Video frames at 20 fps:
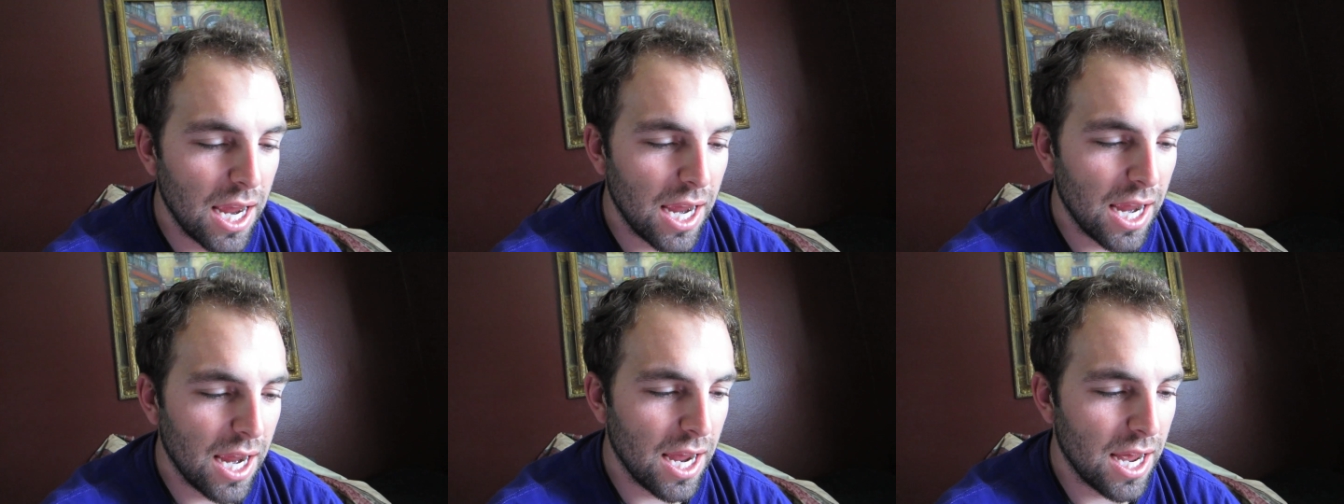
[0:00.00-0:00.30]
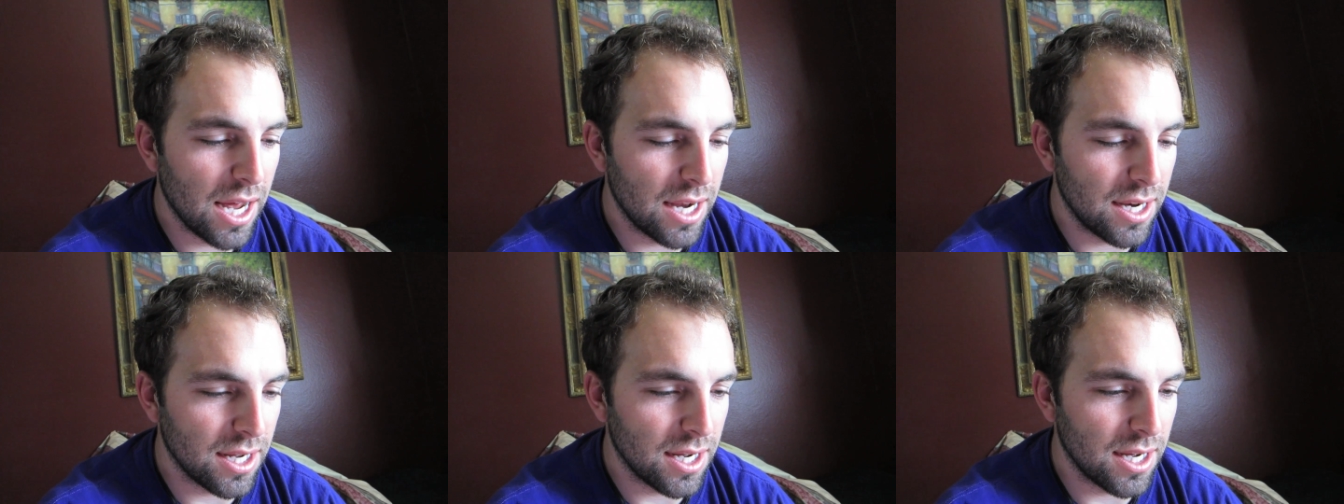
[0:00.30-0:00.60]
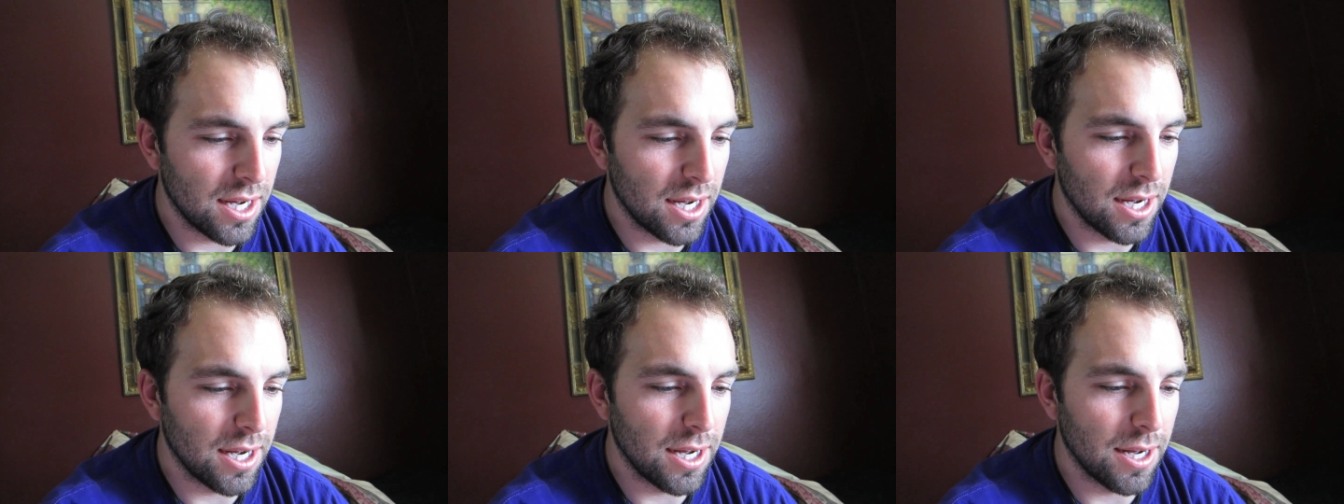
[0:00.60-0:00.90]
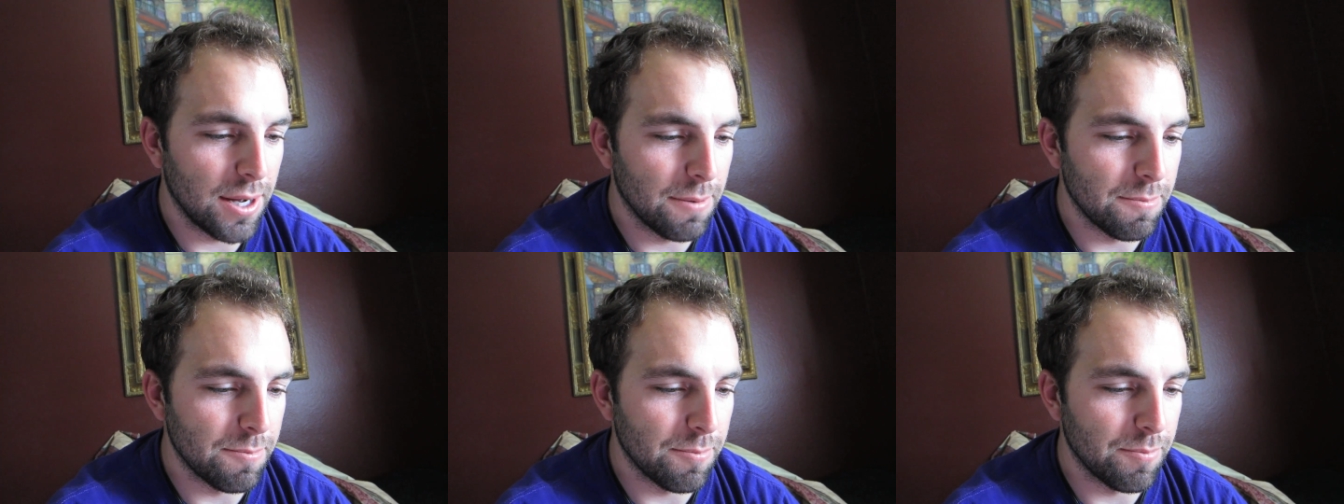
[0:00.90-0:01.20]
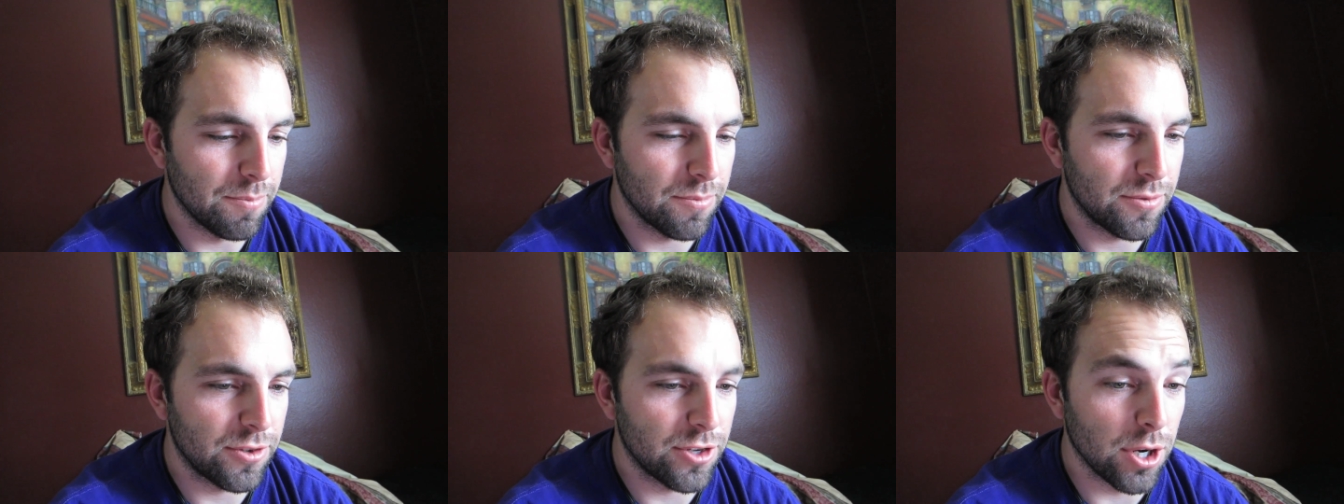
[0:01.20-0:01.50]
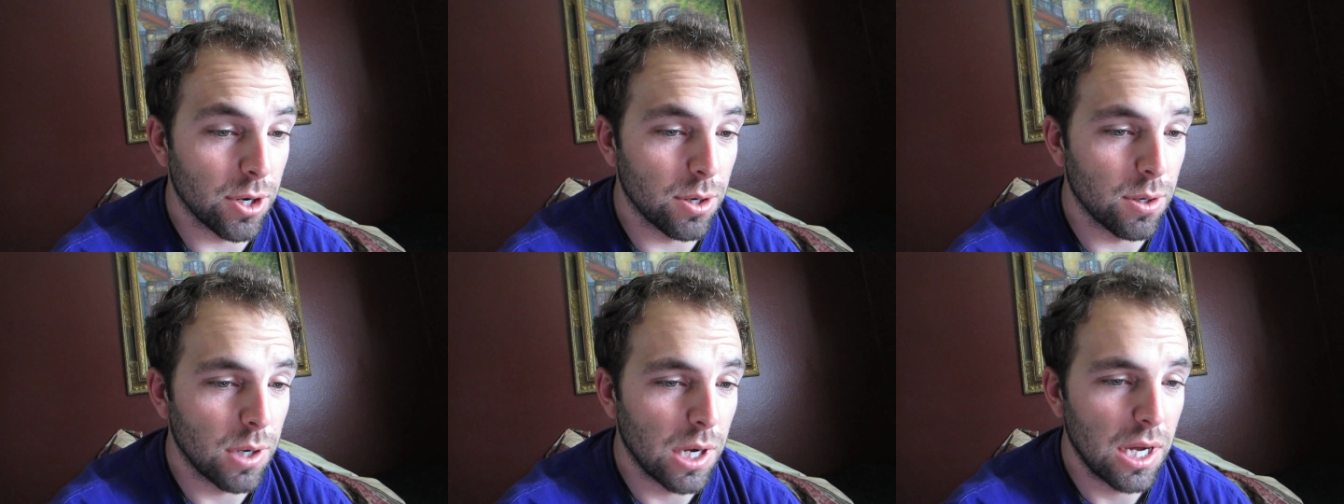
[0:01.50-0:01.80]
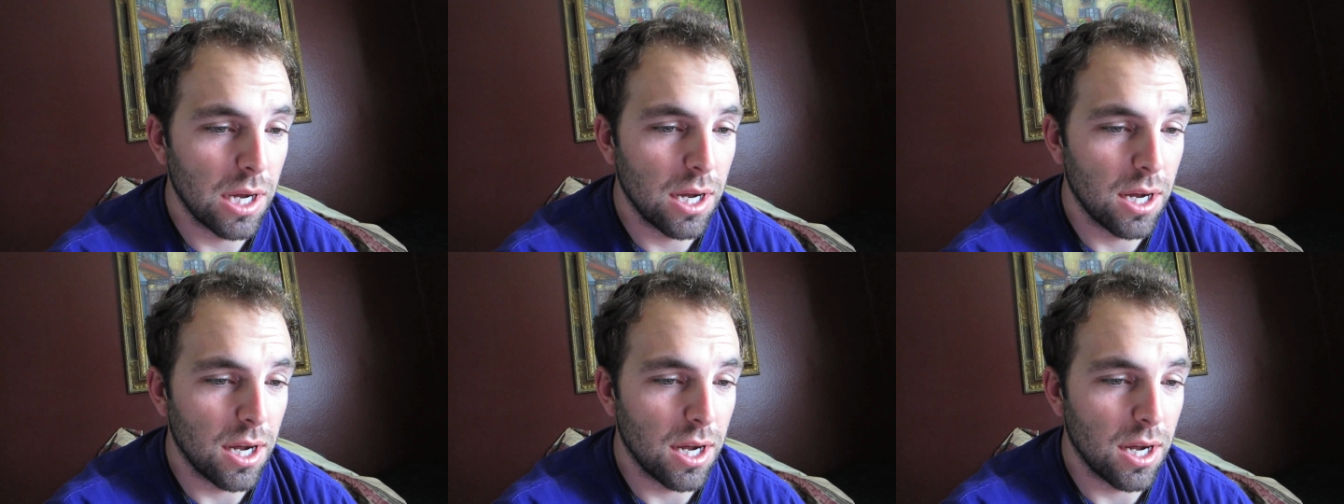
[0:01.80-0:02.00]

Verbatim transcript: And so